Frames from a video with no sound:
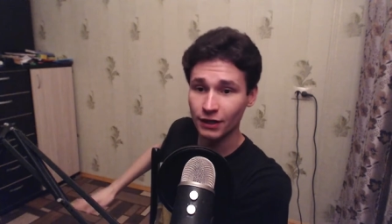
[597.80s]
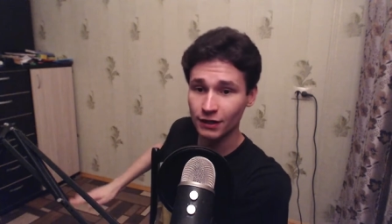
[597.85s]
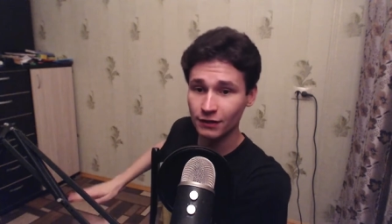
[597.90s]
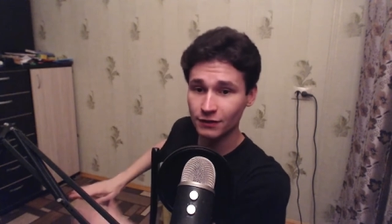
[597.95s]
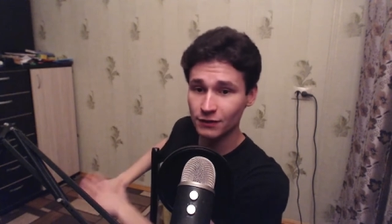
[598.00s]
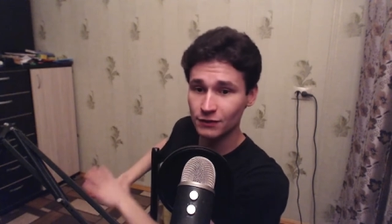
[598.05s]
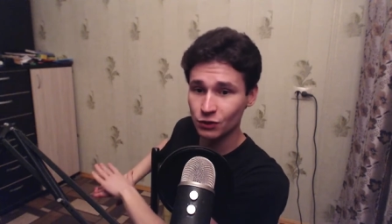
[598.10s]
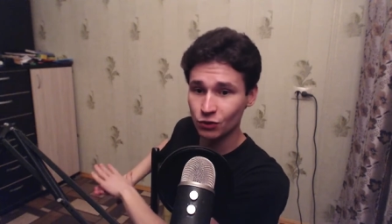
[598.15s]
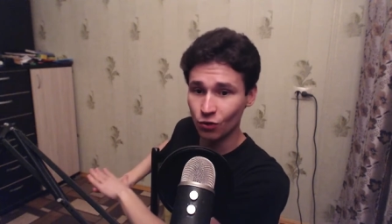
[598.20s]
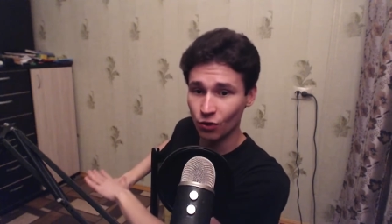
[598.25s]
it
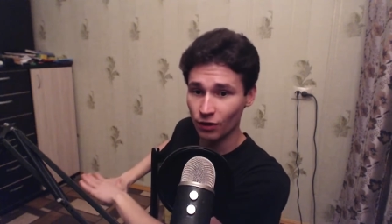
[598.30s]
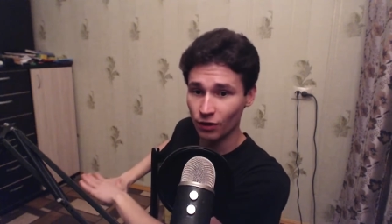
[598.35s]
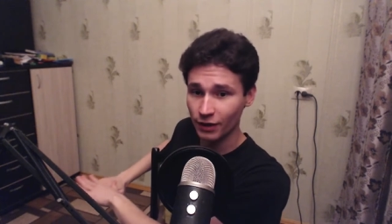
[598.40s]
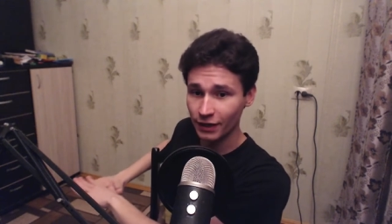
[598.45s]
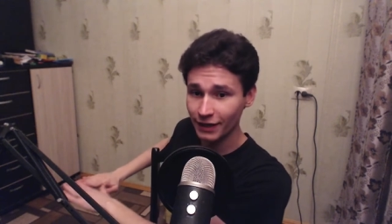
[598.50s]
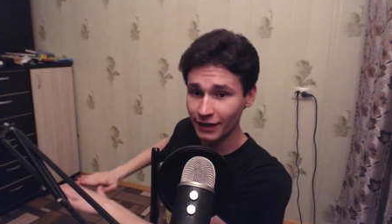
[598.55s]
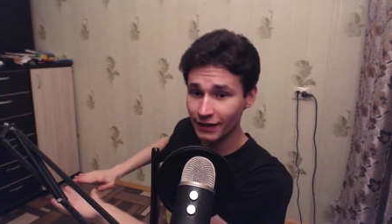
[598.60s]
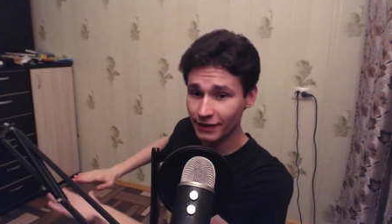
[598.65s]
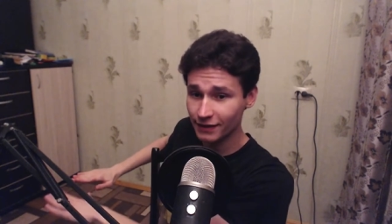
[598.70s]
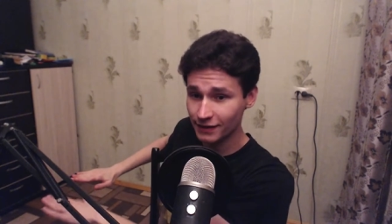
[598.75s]
is your
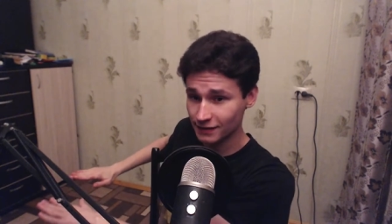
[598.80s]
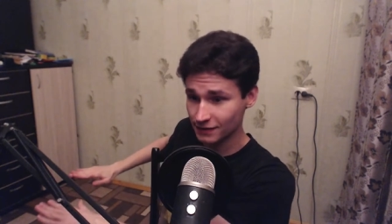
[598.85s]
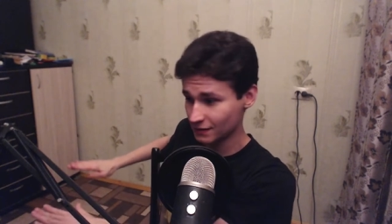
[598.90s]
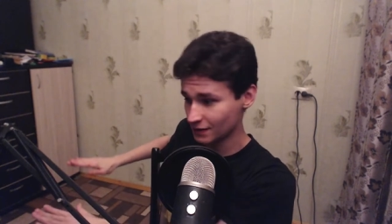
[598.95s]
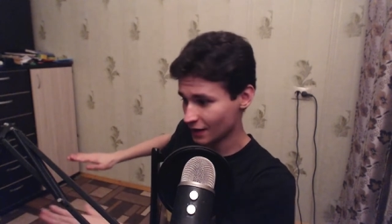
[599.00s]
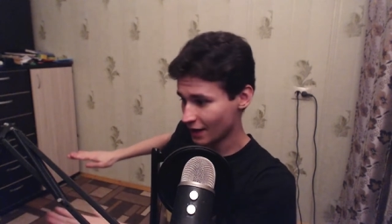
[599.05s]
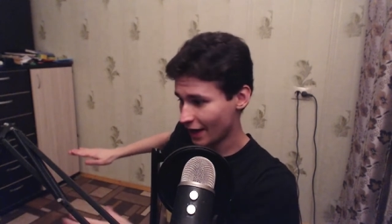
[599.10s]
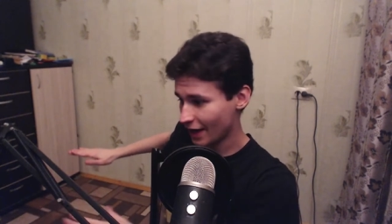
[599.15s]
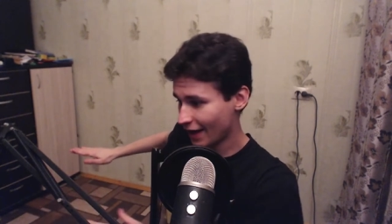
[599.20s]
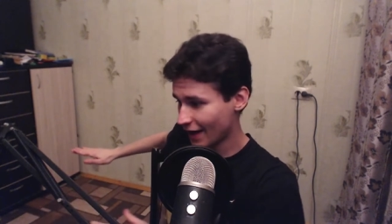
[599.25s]

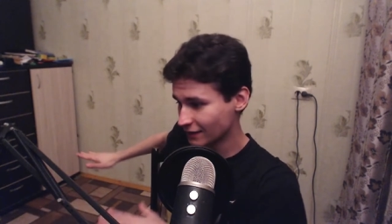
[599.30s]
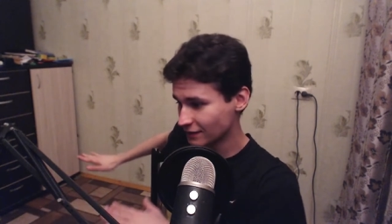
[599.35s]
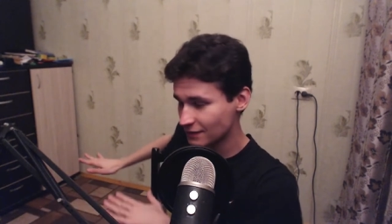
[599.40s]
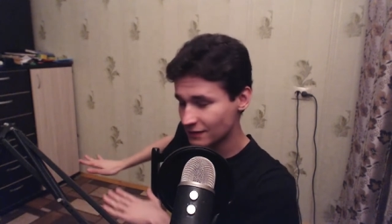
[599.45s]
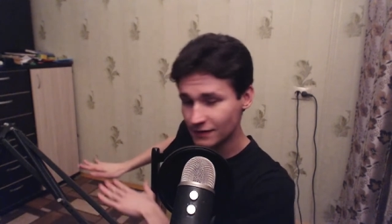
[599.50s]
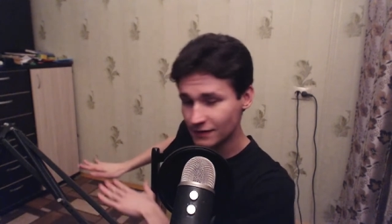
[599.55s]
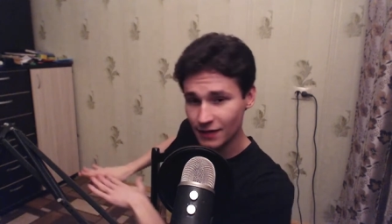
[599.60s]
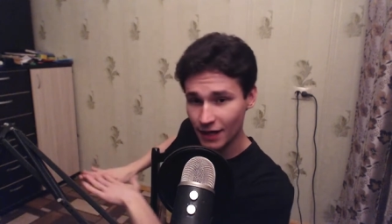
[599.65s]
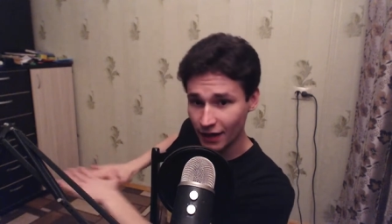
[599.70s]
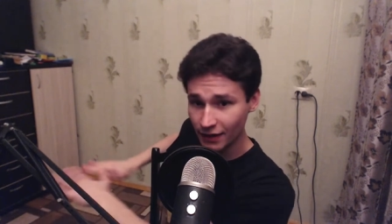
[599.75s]
x and
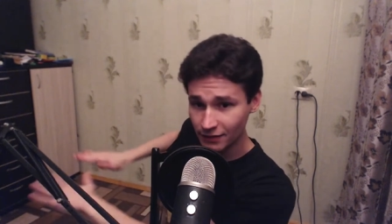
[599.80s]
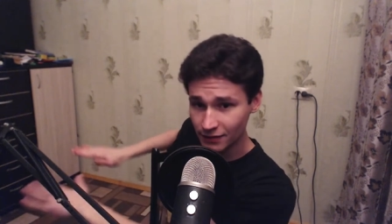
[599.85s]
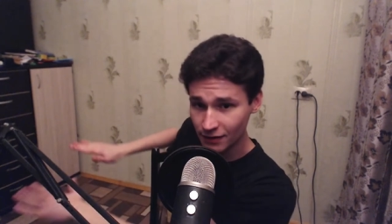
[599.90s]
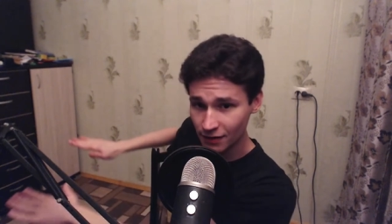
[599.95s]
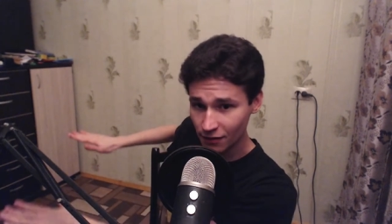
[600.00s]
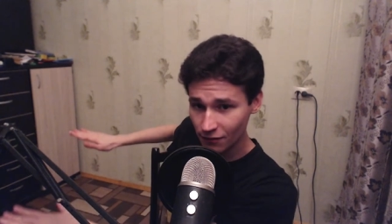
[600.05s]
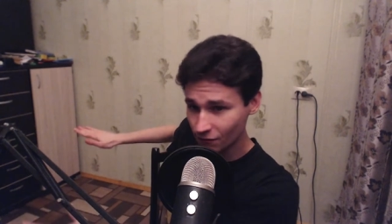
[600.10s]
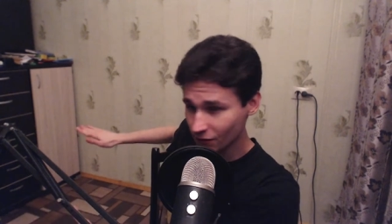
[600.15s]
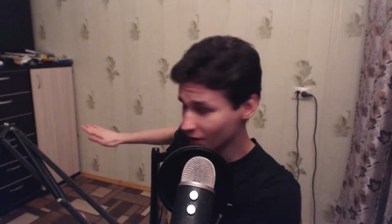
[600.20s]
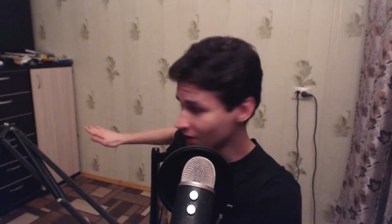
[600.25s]
z
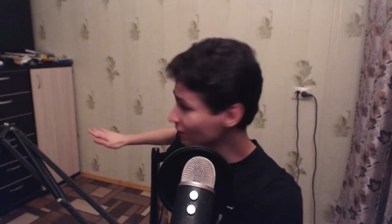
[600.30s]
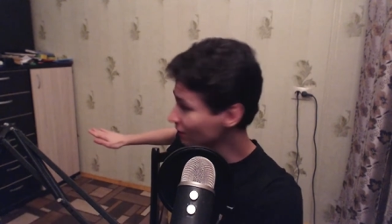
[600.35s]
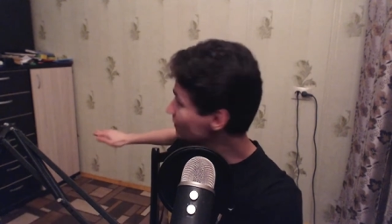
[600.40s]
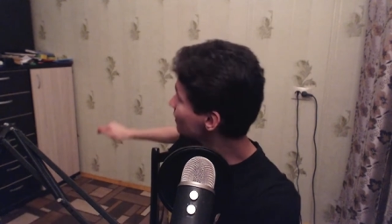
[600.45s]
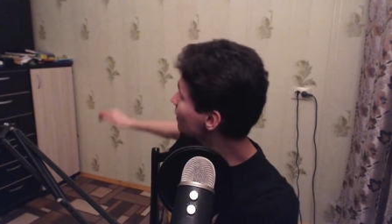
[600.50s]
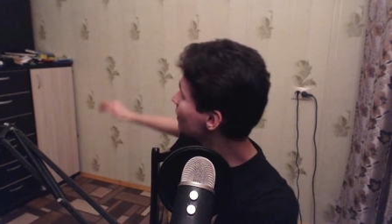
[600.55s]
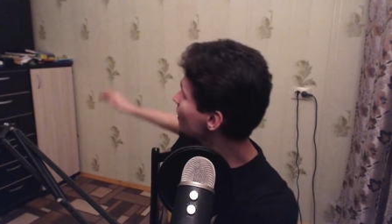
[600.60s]
field.